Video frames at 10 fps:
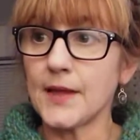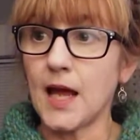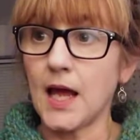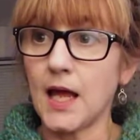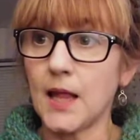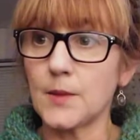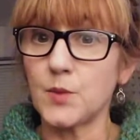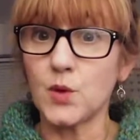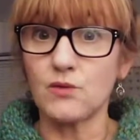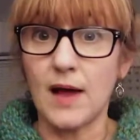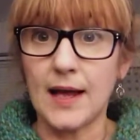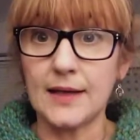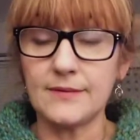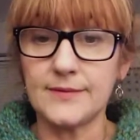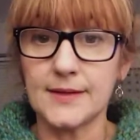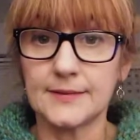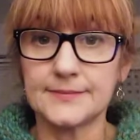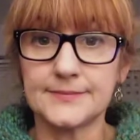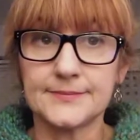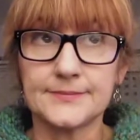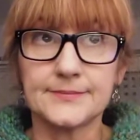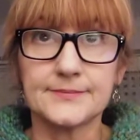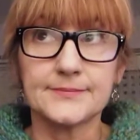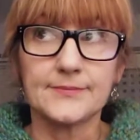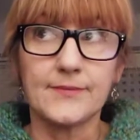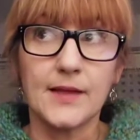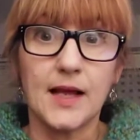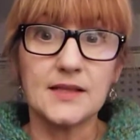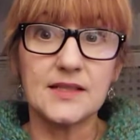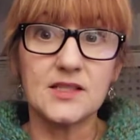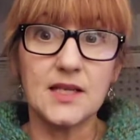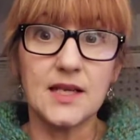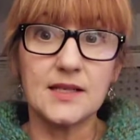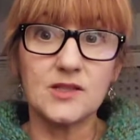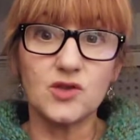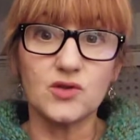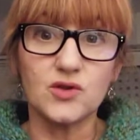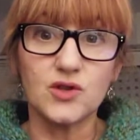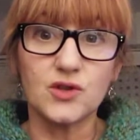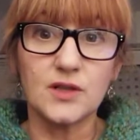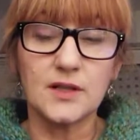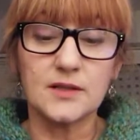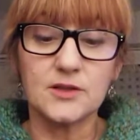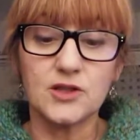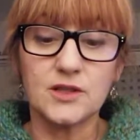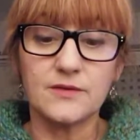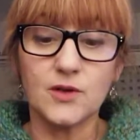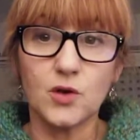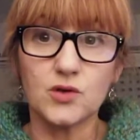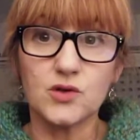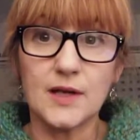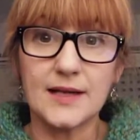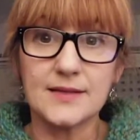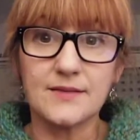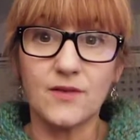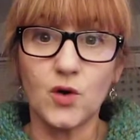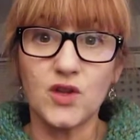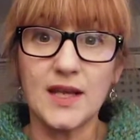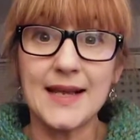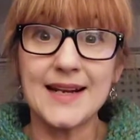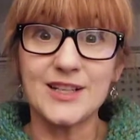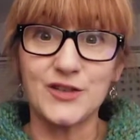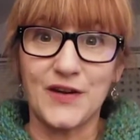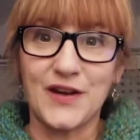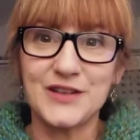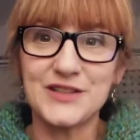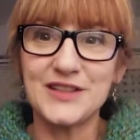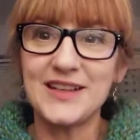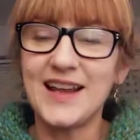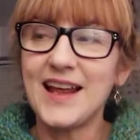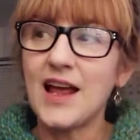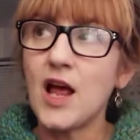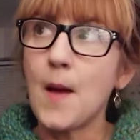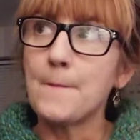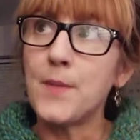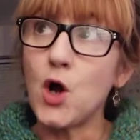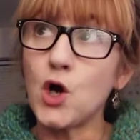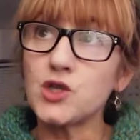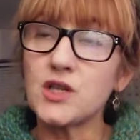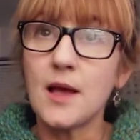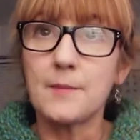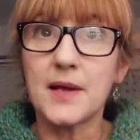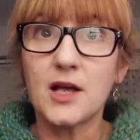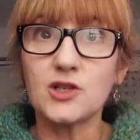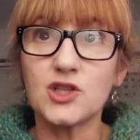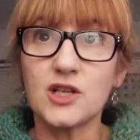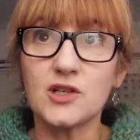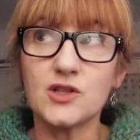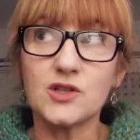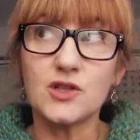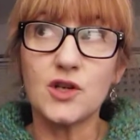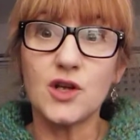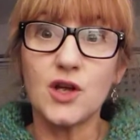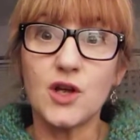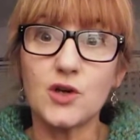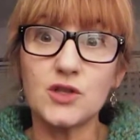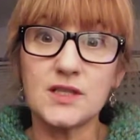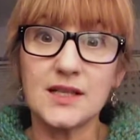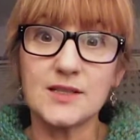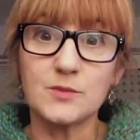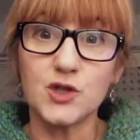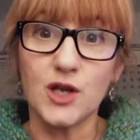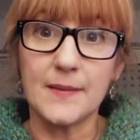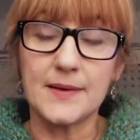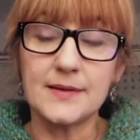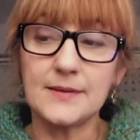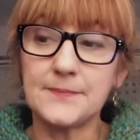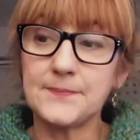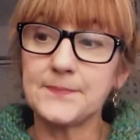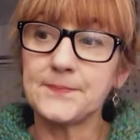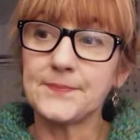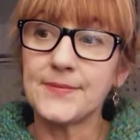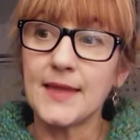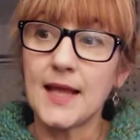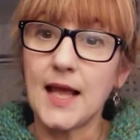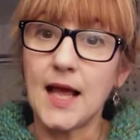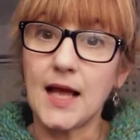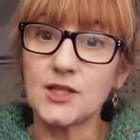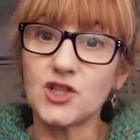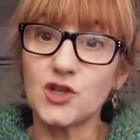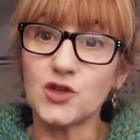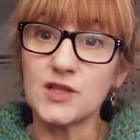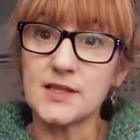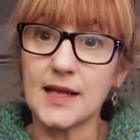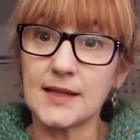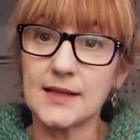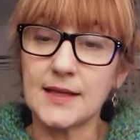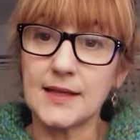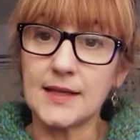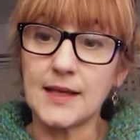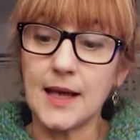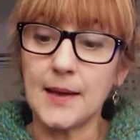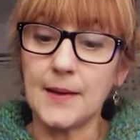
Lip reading: and the book arrived, and it's in Dutch, and she forgot to ask for the English version. But because she can understand some German, and she can understand the